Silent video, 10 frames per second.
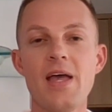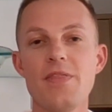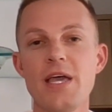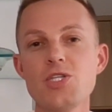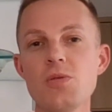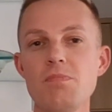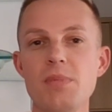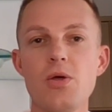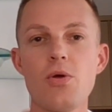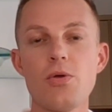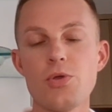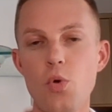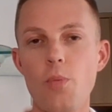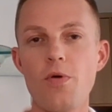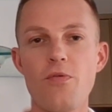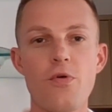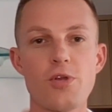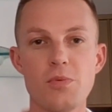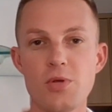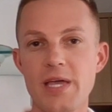They should mirror your
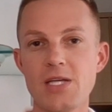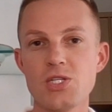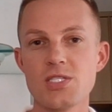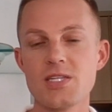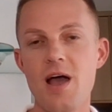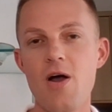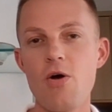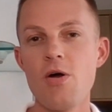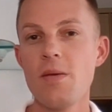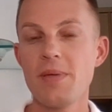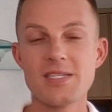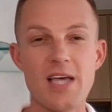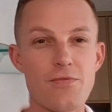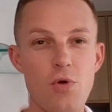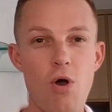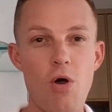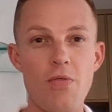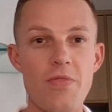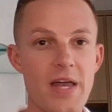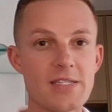preferred communication style because, after
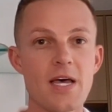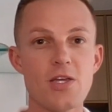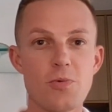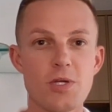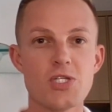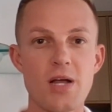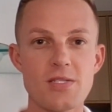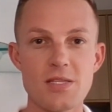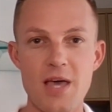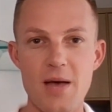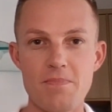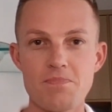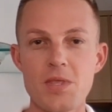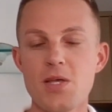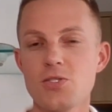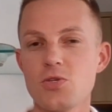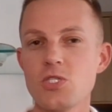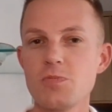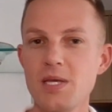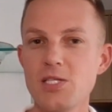all, that is how you reached out to them. So,
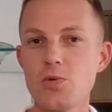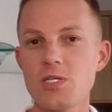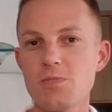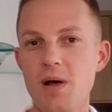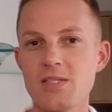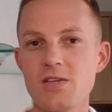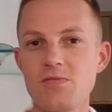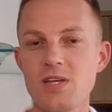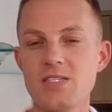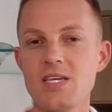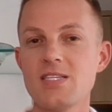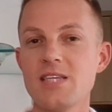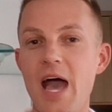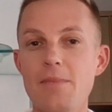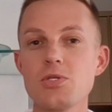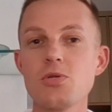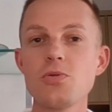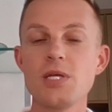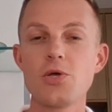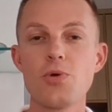speed to responsiveness is
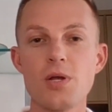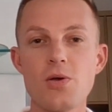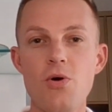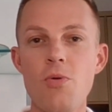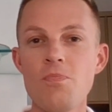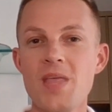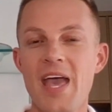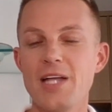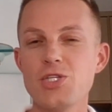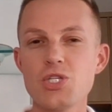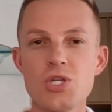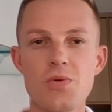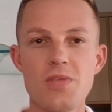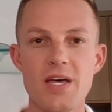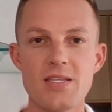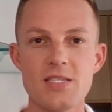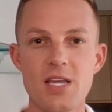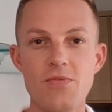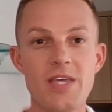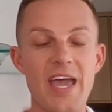absolutely critical. And just know this
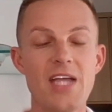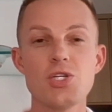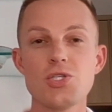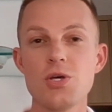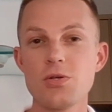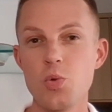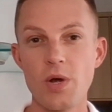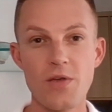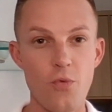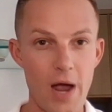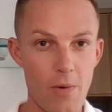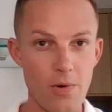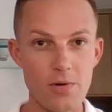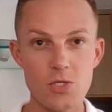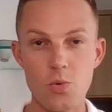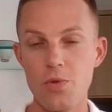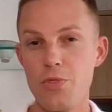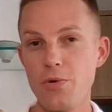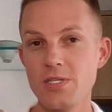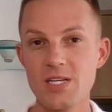if the agent took 24 hours or
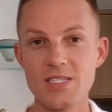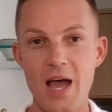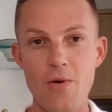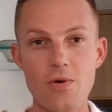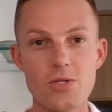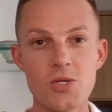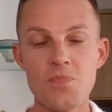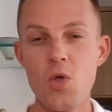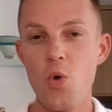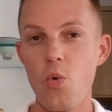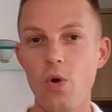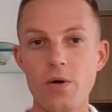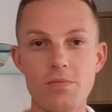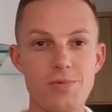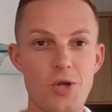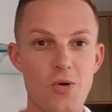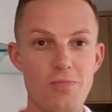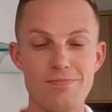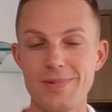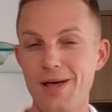36 hours or, you know,
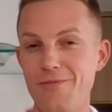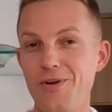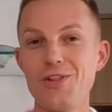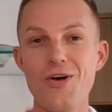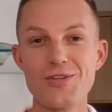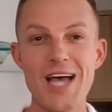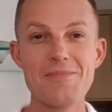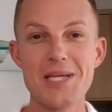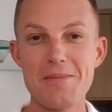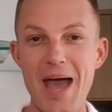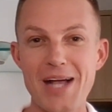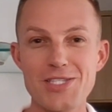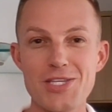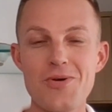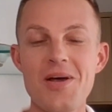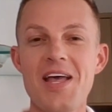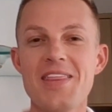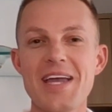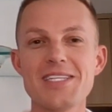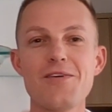a very long time to get back to you,
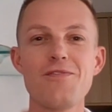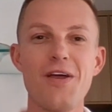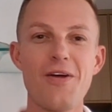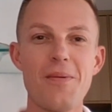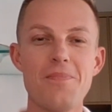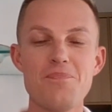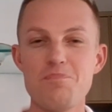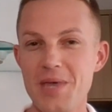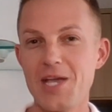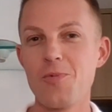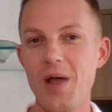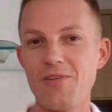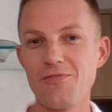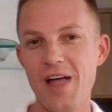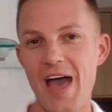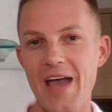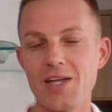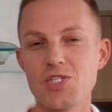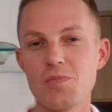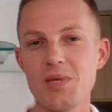that is a very big red flag
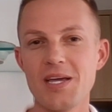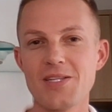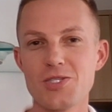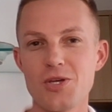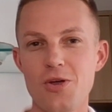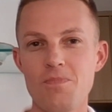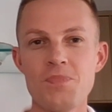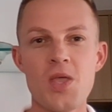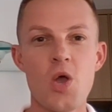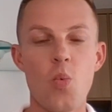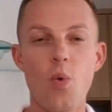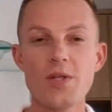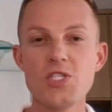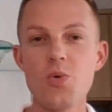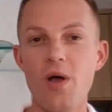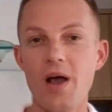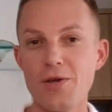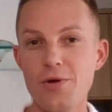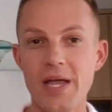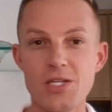and should be a concern once you are
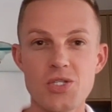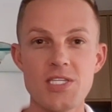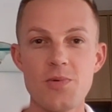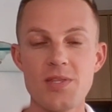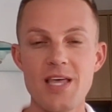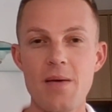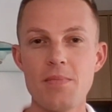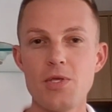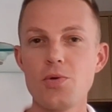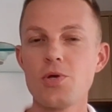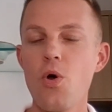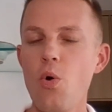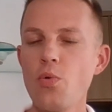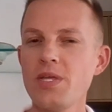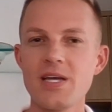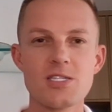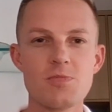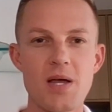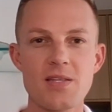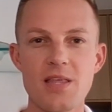under agency with them, you can only
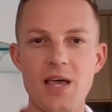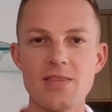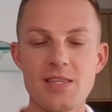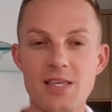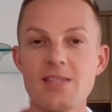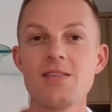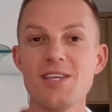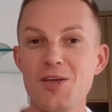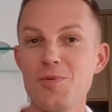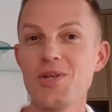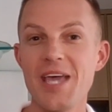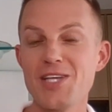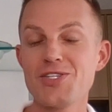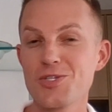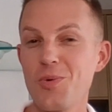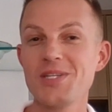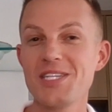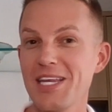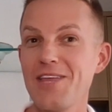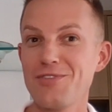expect that the, the communication is going to
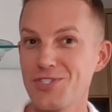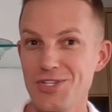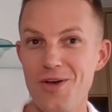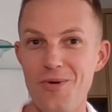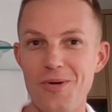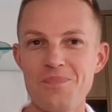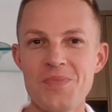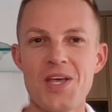get even slower.